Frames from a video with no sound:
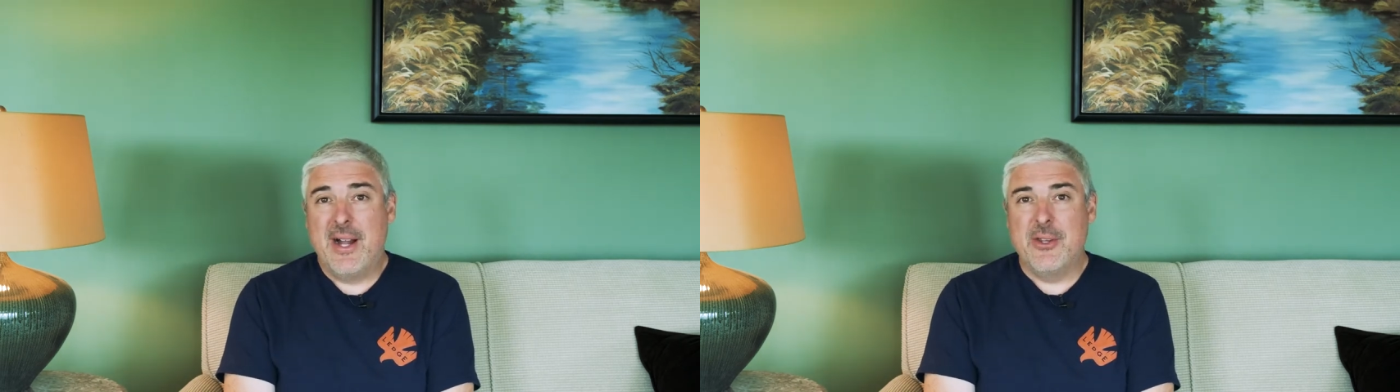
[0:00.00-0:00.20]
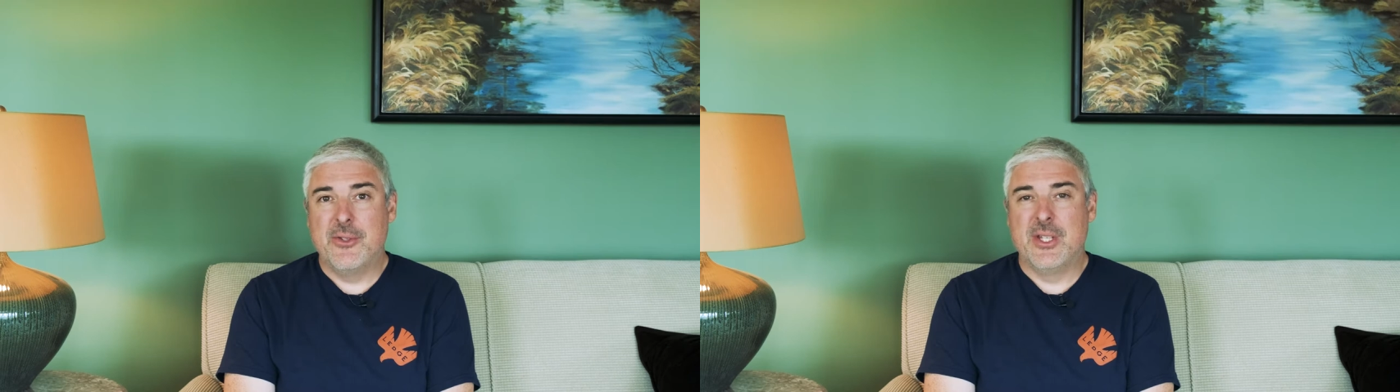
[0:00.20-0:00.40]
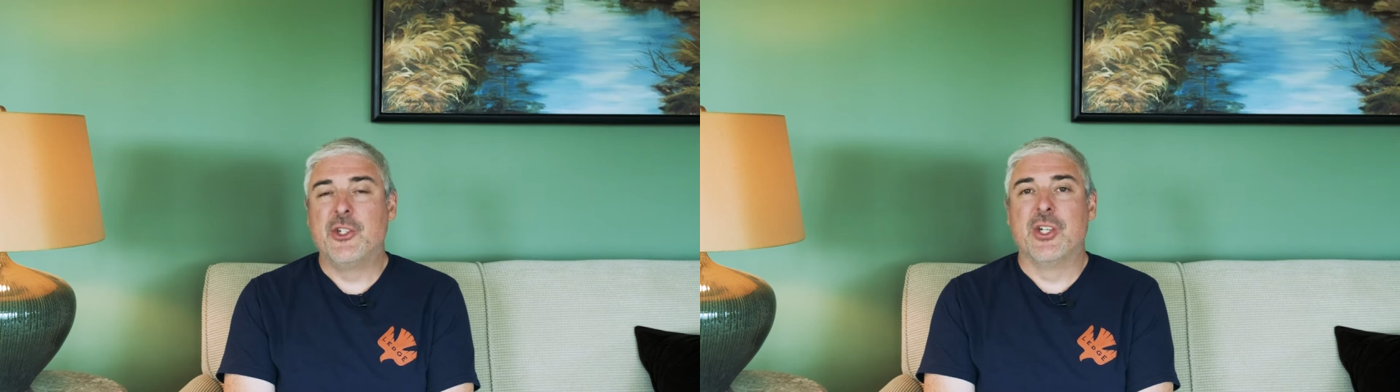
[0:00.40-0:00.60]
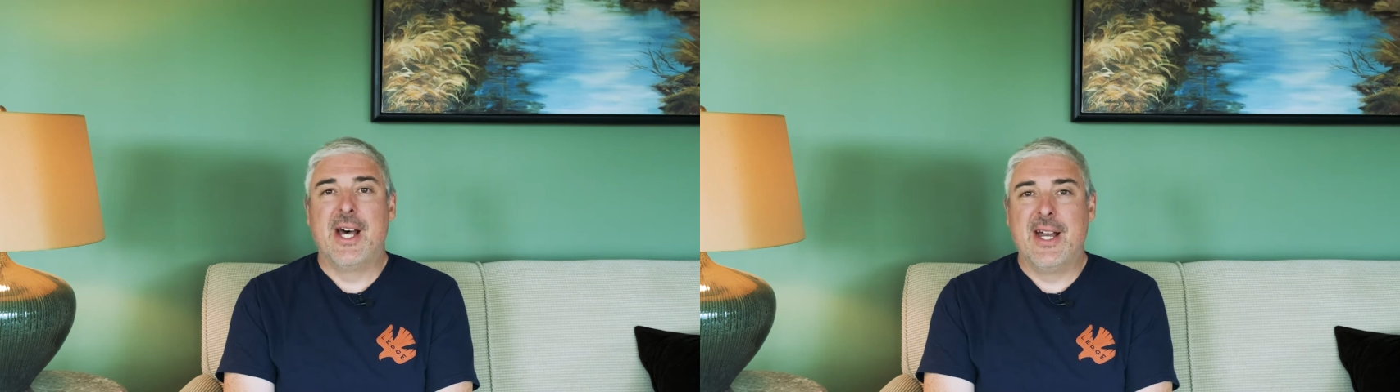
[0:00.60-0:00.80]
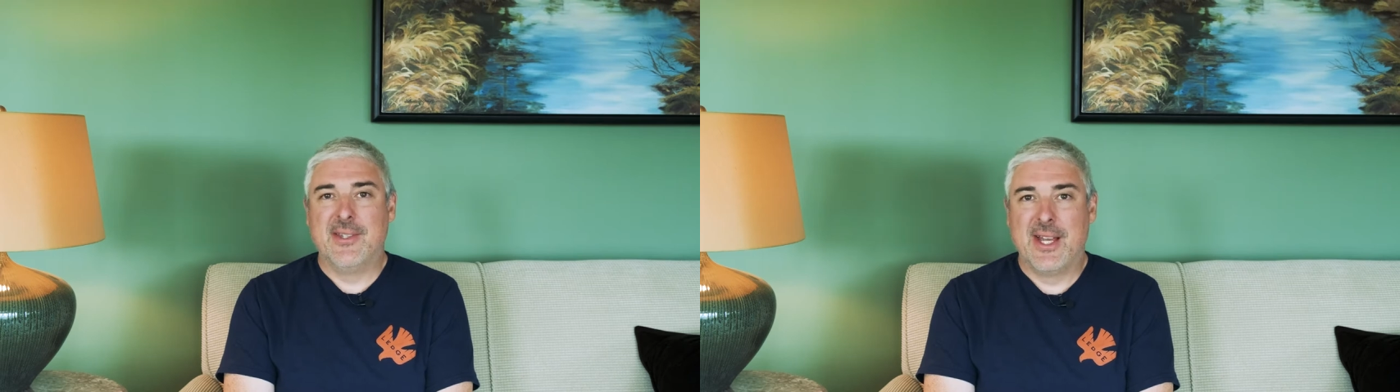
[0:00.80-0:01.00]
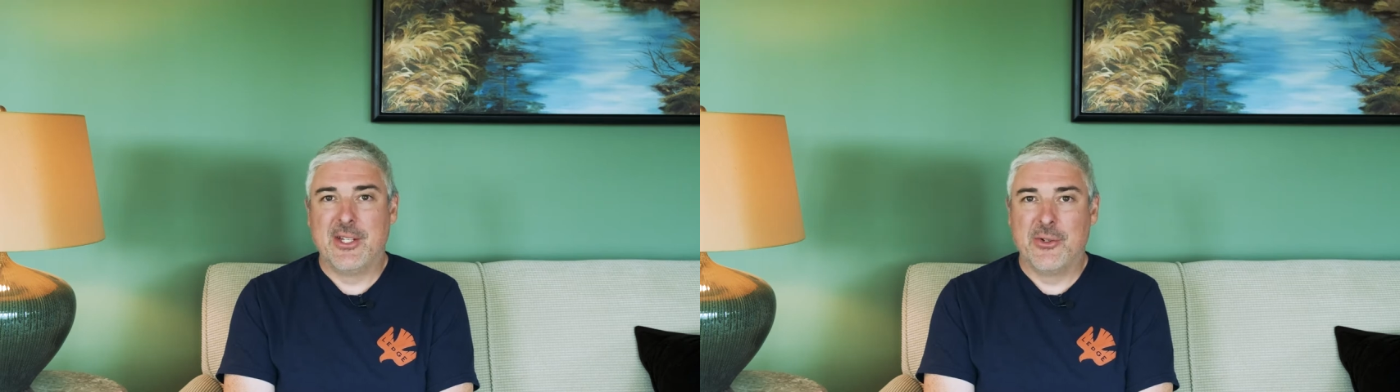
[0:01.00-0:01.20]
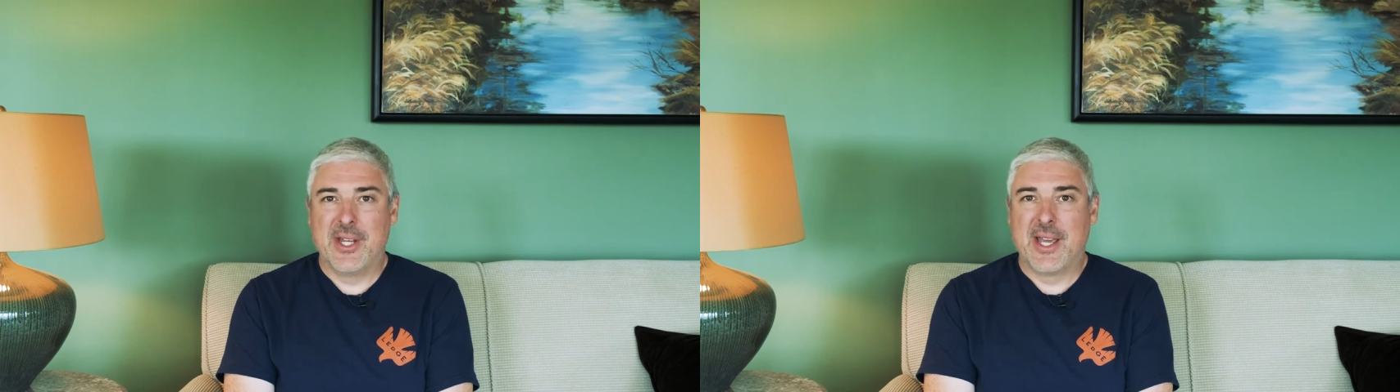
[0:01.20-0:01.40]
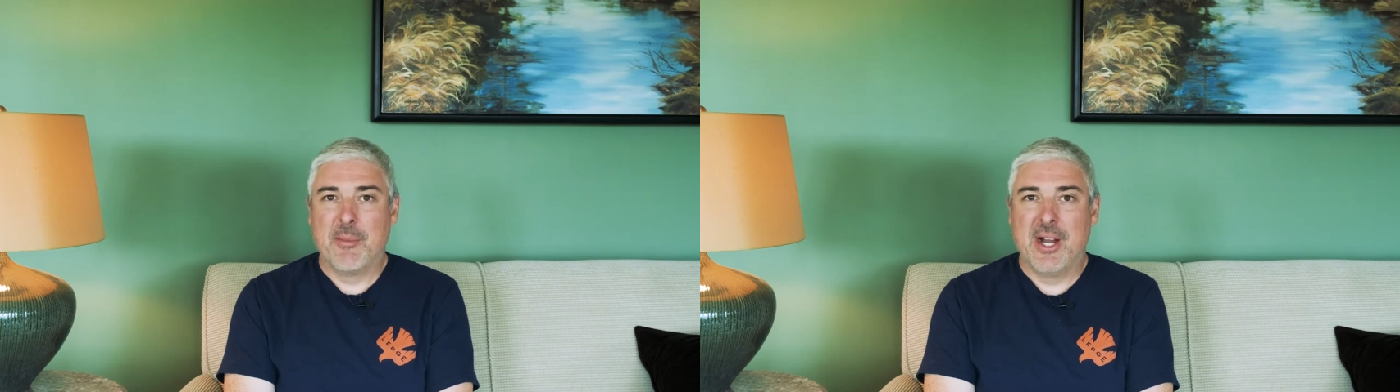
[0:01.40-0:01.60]
do you digitalize that
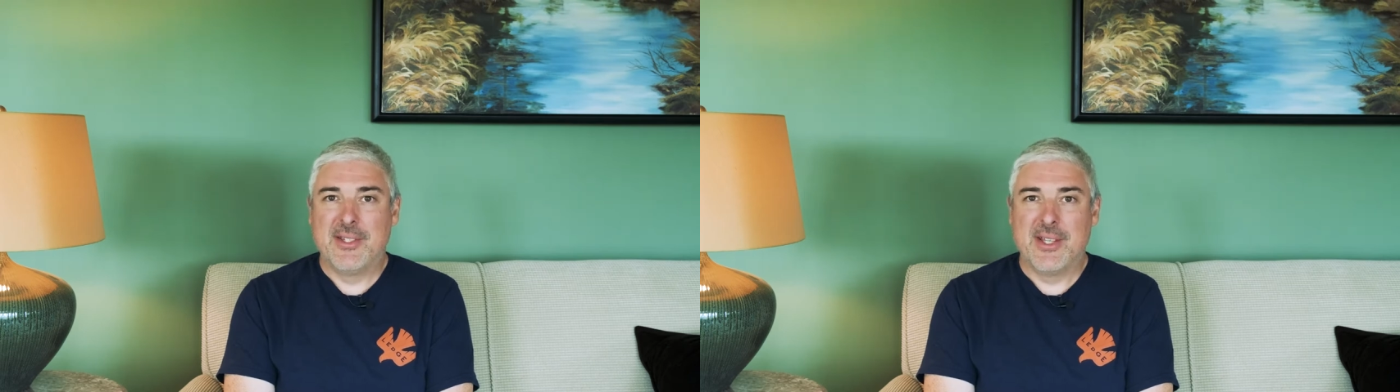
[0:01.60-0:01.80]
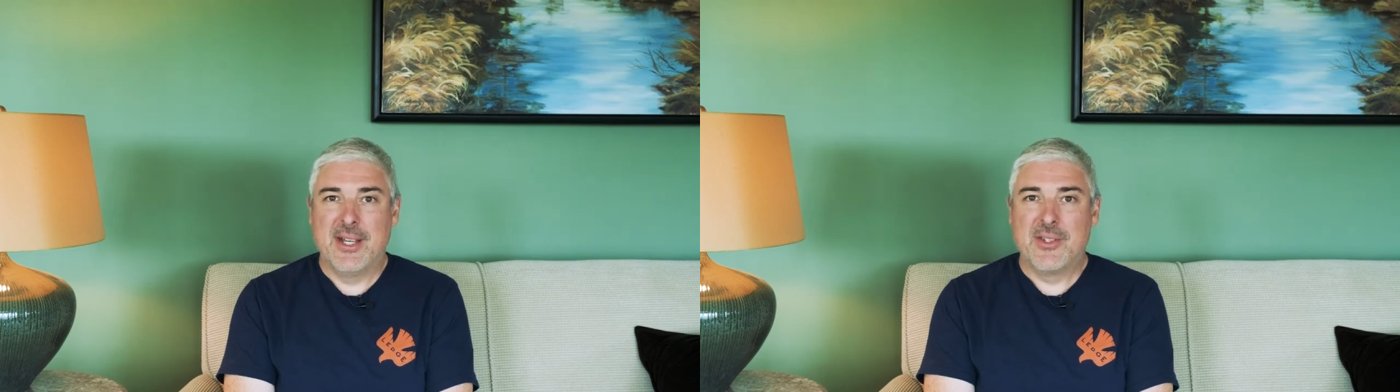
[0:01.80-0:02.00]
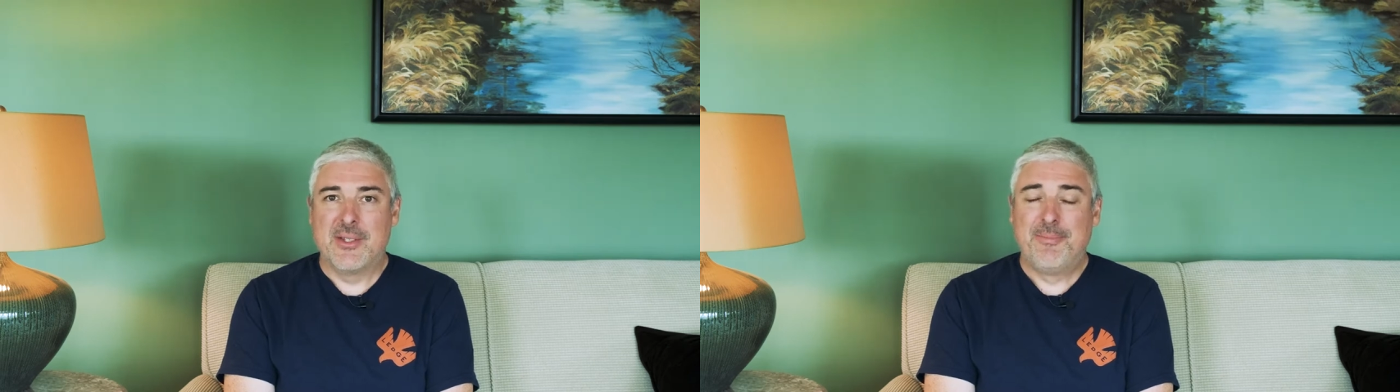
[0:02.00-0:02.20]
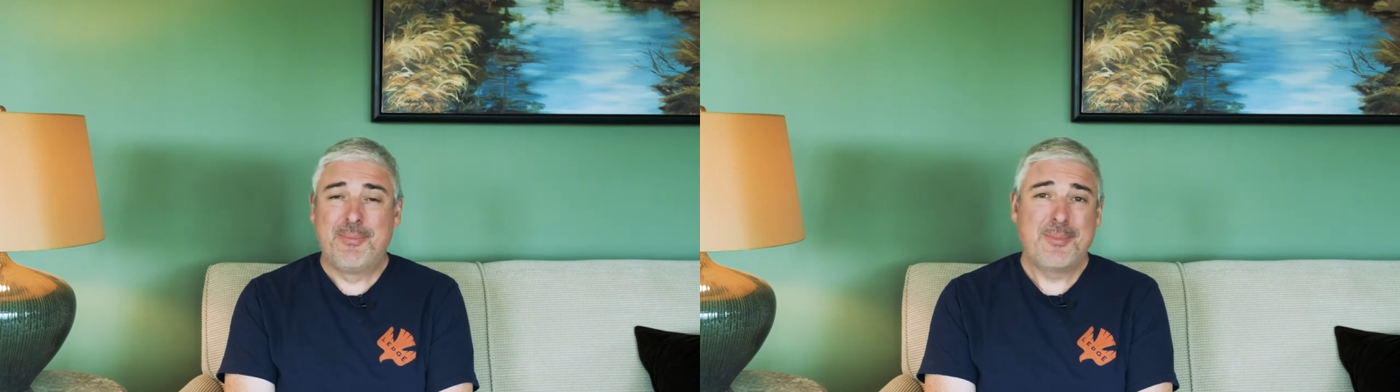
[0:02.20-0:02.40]
note-taking process.